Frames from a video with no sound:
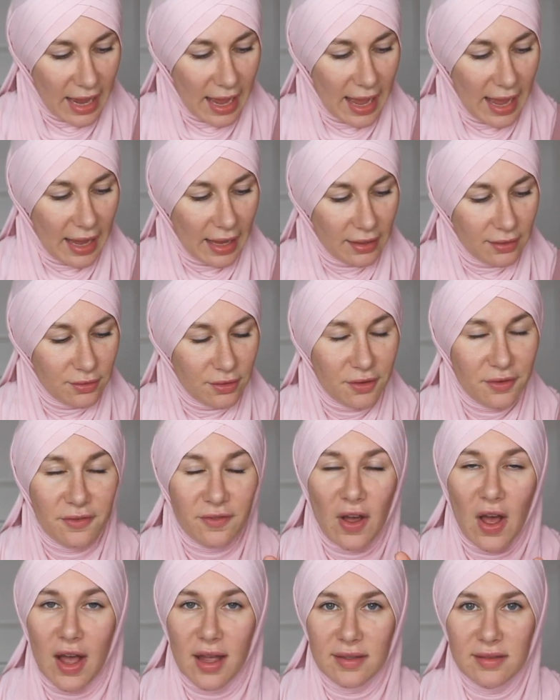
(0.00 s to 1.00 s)
and the
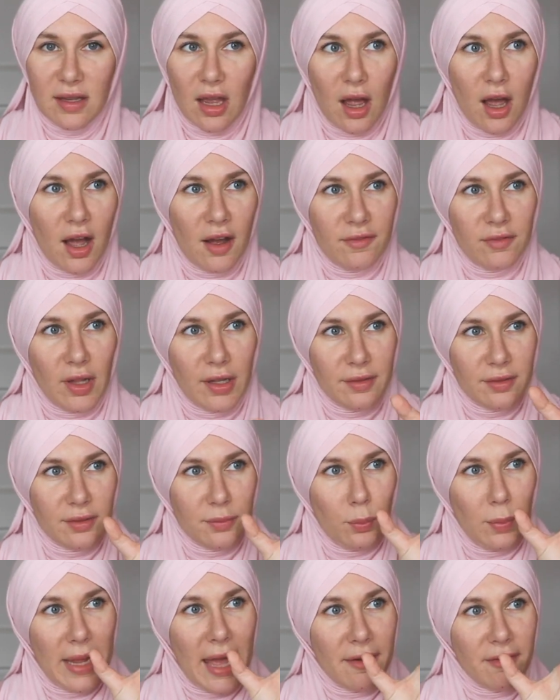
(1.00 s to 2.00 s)
first half,
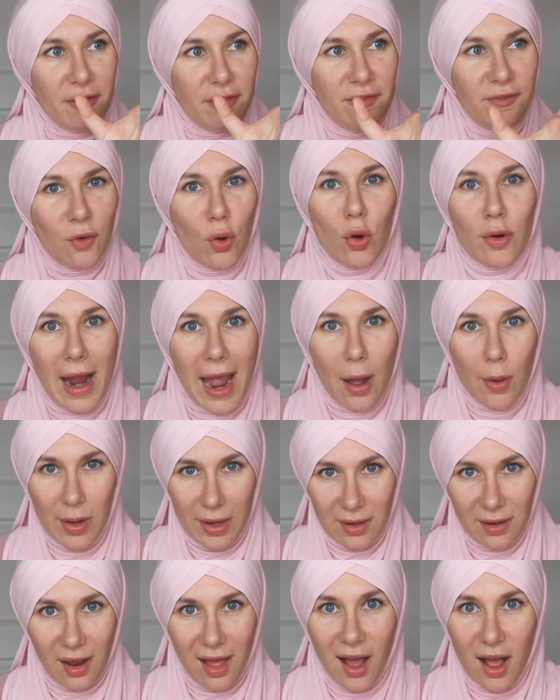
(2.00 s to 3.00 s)
we have a 4-hour
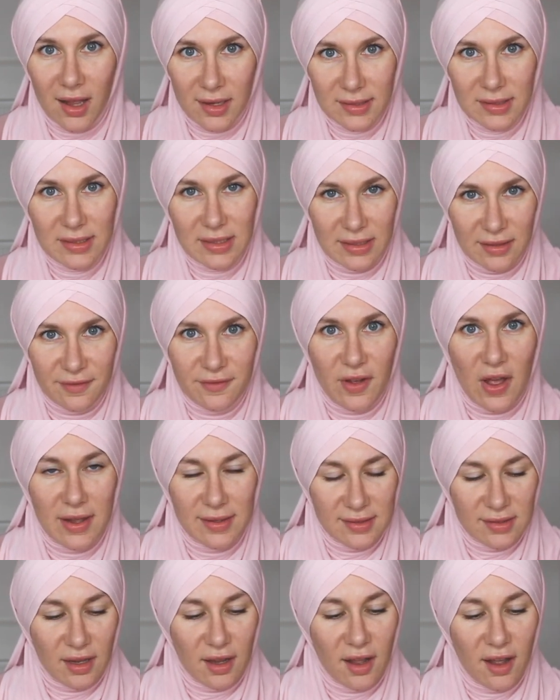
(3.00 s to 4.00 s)
class, the
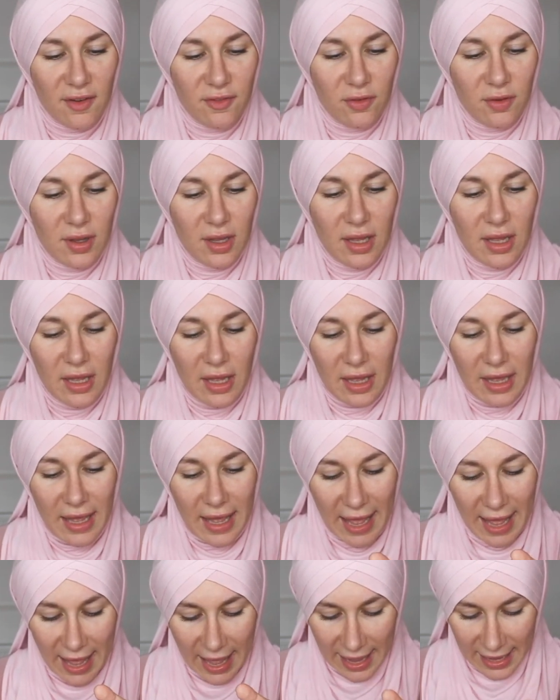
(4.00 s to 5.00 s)
first half,
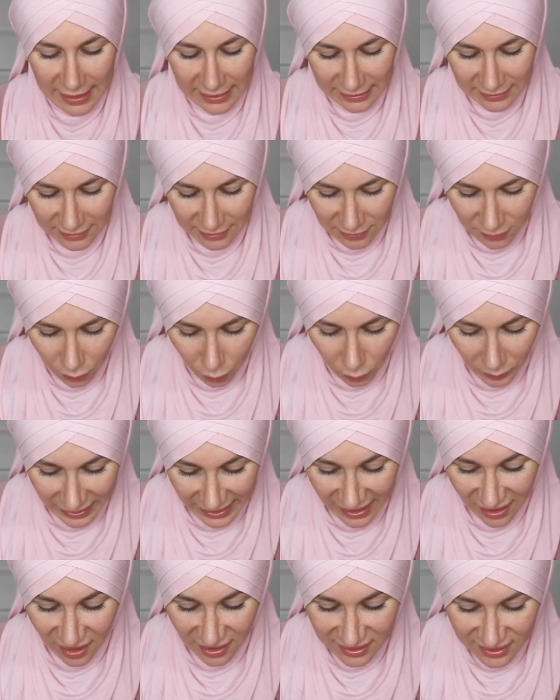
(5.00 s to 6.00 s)
and
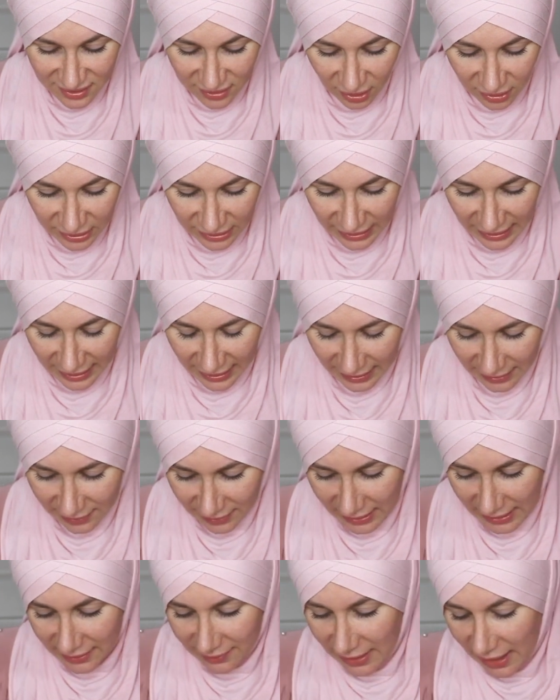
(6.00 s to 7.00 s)
we are
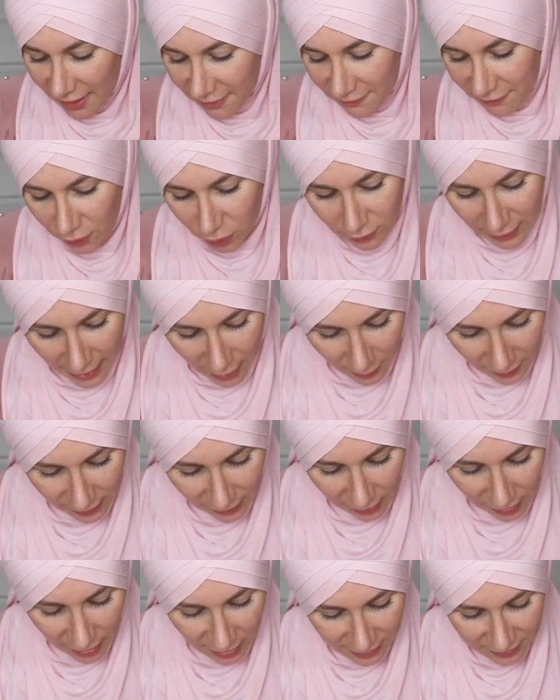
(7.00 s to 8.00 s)
studying, in that 4-hour
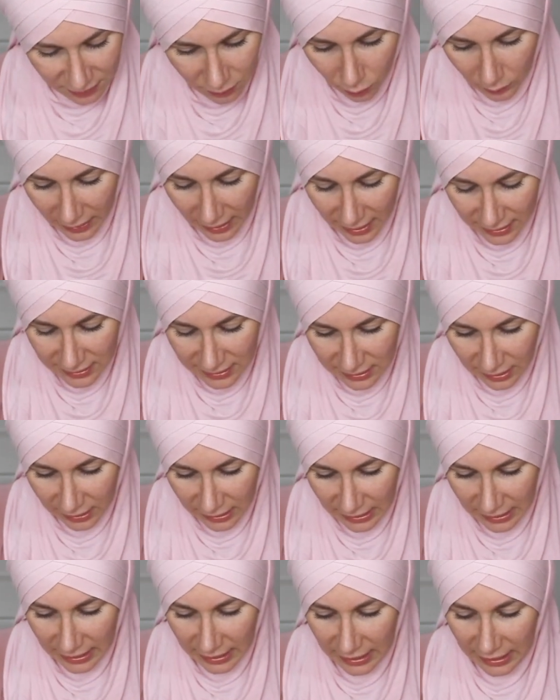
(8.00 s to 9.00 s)
class, we are
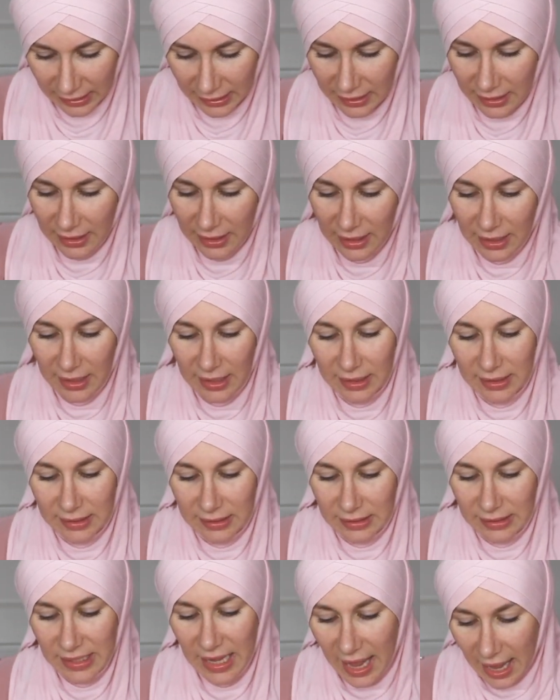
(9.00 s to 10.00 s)
studying
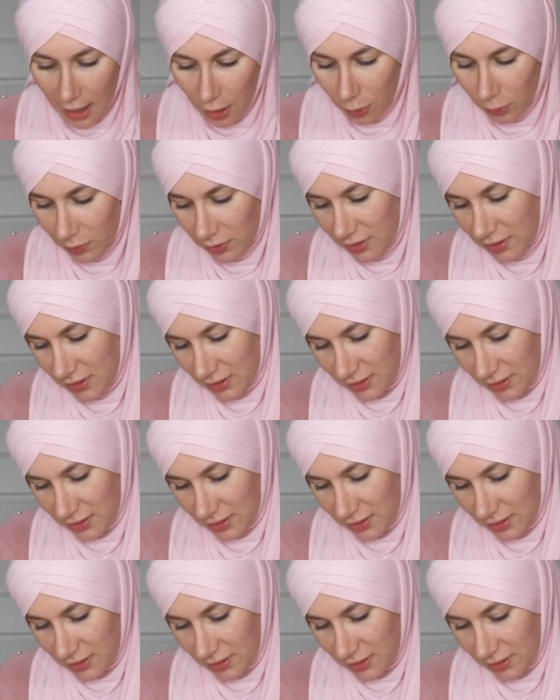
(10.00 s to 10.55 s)
now.